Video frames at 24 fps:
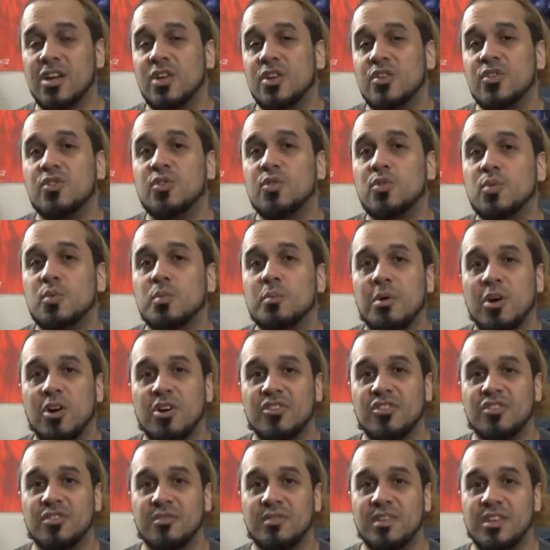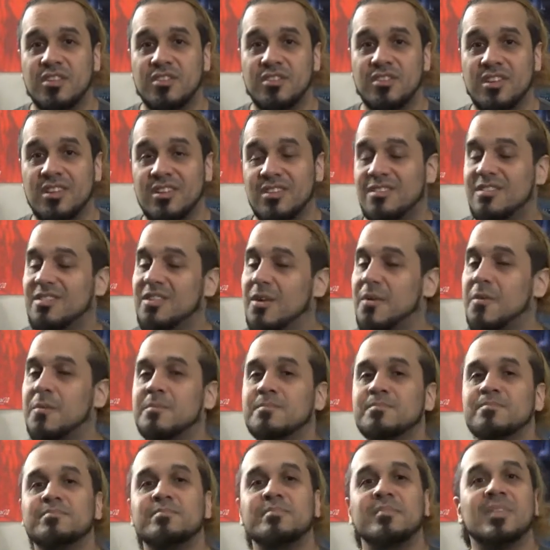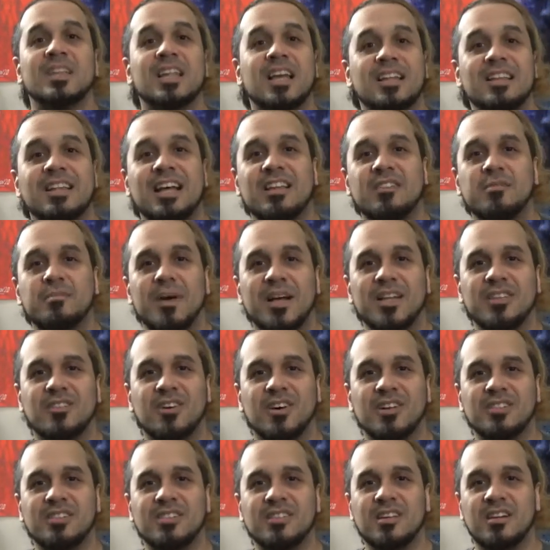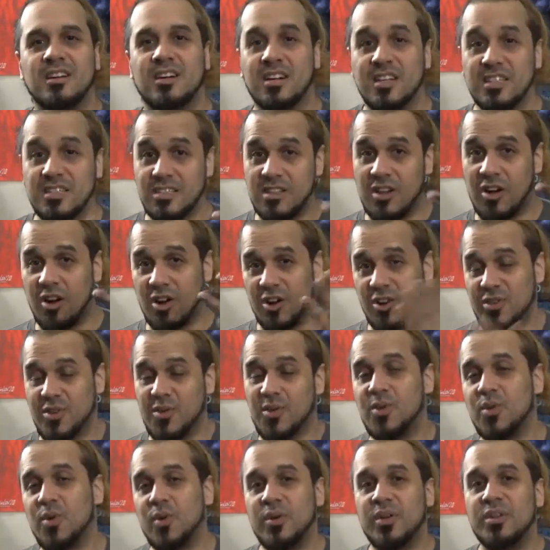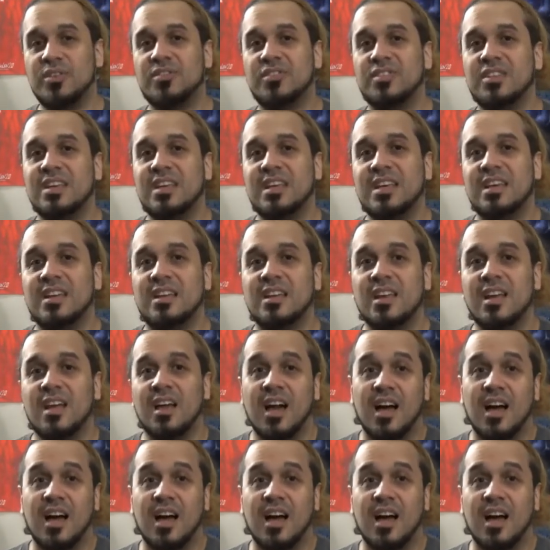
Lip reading: to March of this year. So that's my thoughts of The Hunt. Are you going to see it?